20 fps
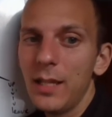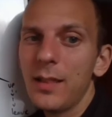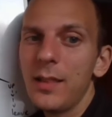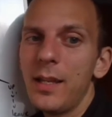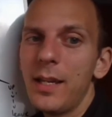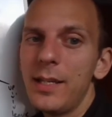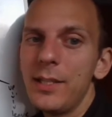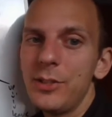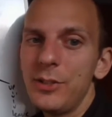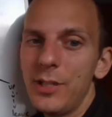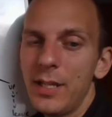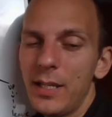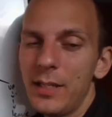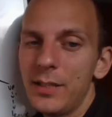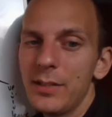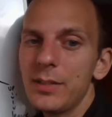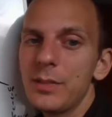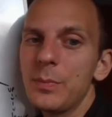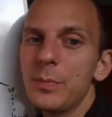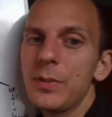like
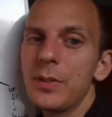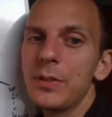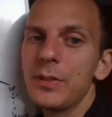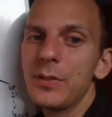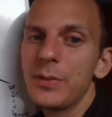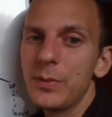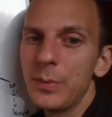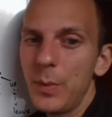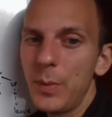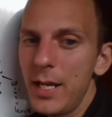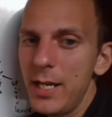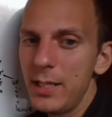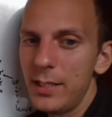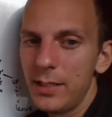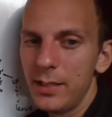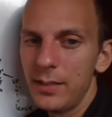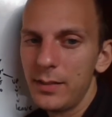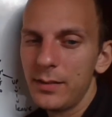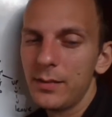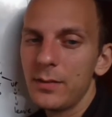Janice
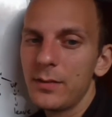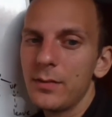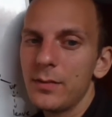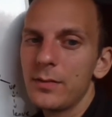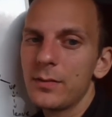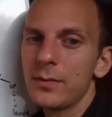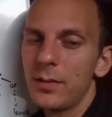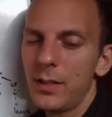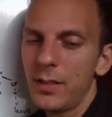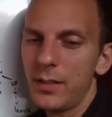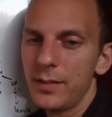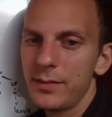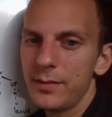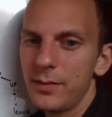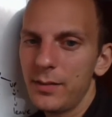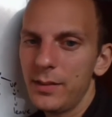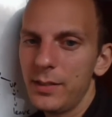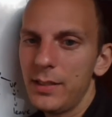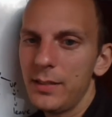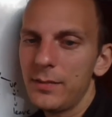persuaded Ross
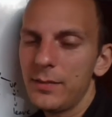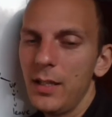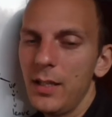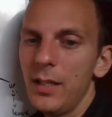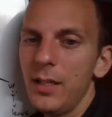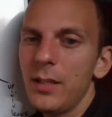to leave,